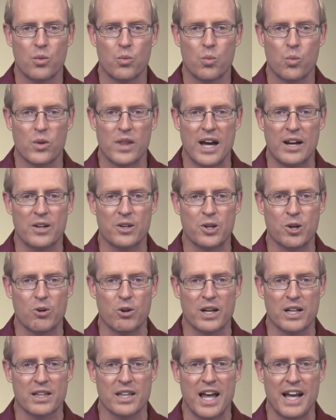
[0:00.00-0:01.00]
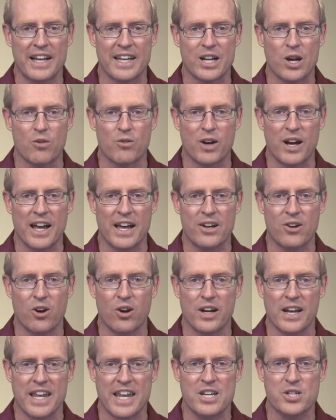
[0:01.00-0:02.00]
without incurring locking overhead
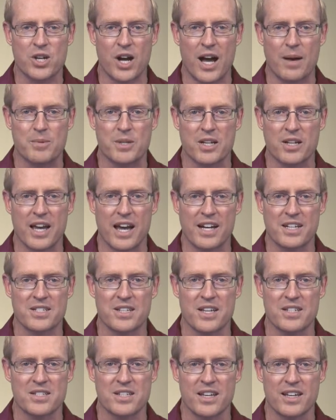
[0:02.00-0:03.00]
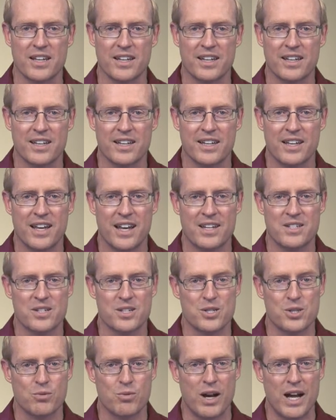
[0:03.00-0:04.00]
on each object access, as
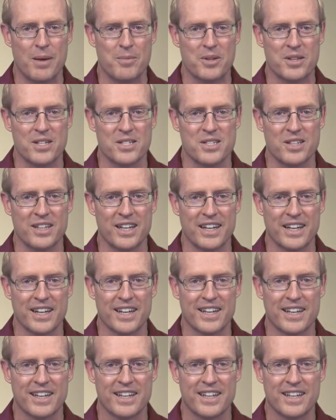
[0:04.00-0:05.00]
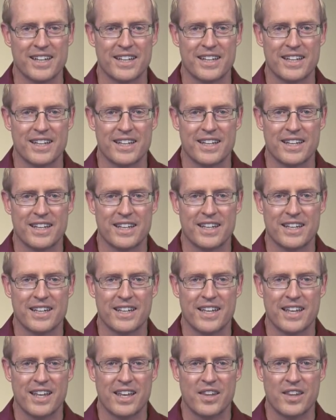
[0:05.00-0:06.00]
described at this link.
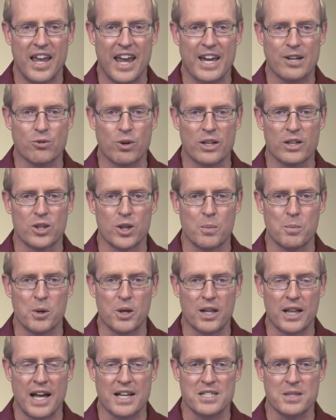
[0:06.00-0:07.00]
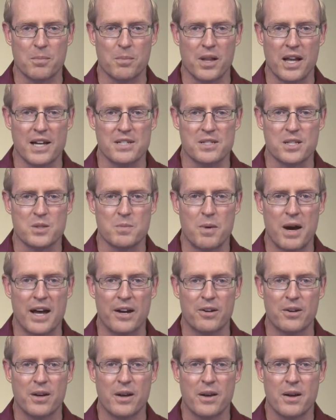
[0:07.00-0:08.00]
The Android Looper class applies this
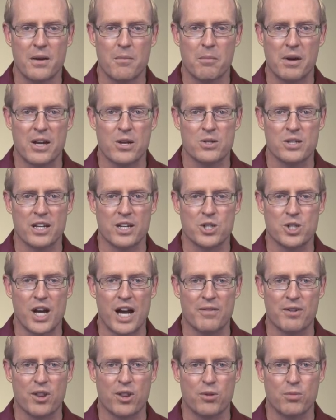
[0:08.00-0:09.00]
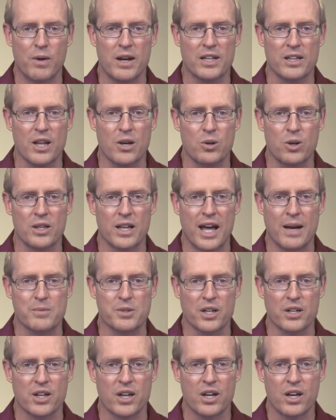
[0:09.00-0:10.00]
pattern by using a Java thread local
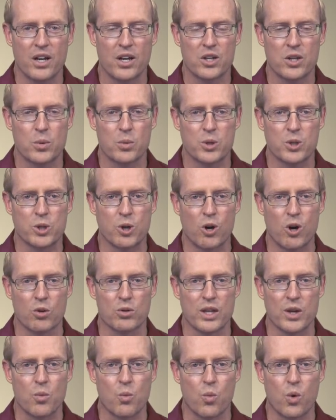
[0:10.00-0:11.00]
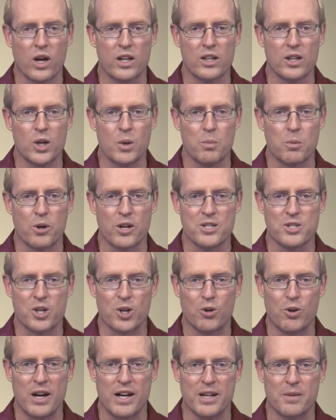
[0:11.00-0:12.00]
object to ensure only one looper is
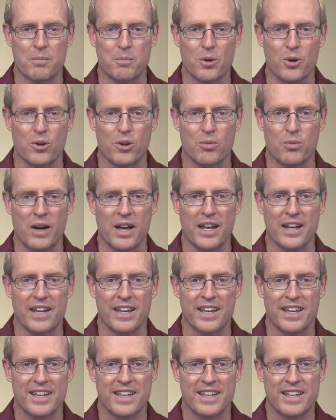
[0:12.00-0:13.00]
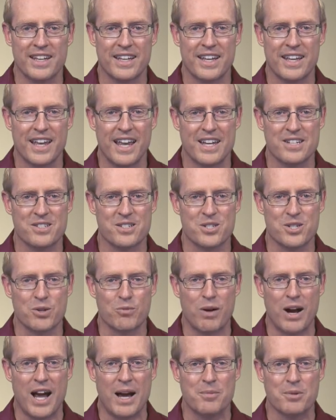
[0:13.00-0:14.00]
created per thread, as
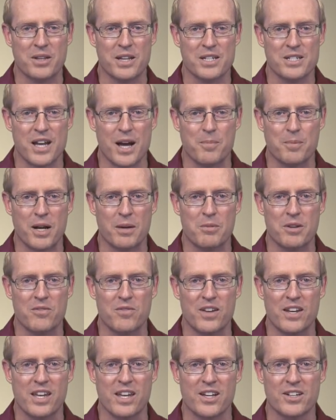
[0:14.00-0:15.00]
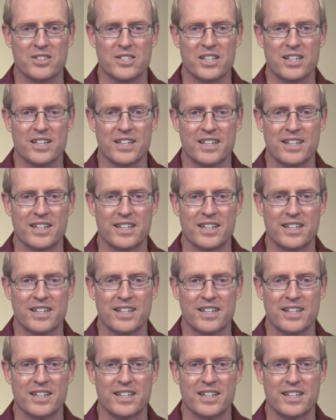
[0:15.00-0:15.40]
described in these upcoming videos.